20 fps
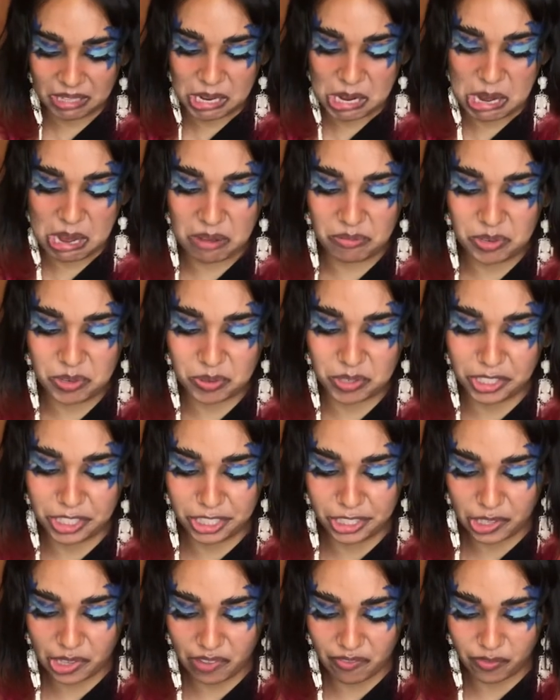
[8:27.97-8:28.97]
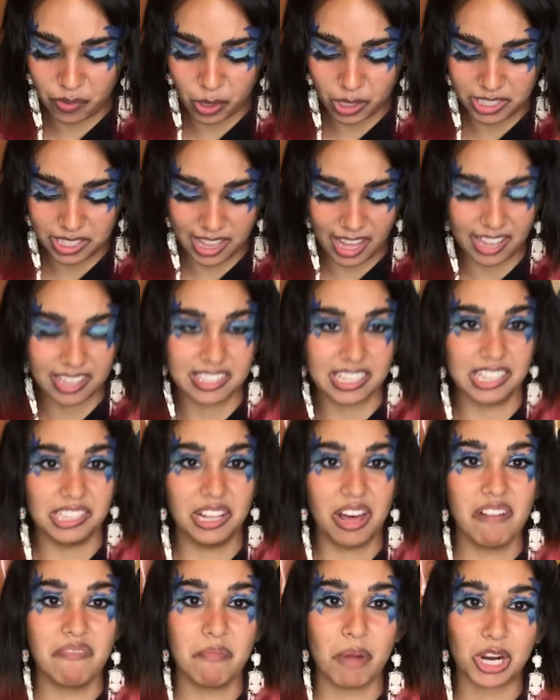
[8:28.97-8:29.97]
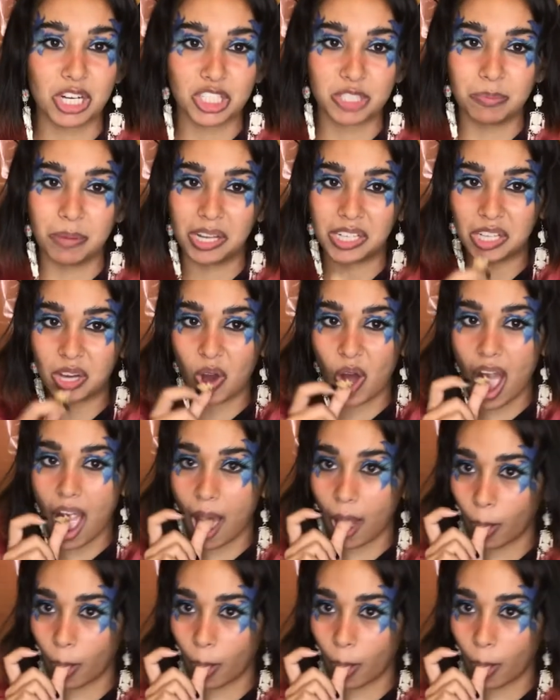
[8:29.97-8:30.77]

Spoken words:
I was really looking forward to that because I love marshmallow.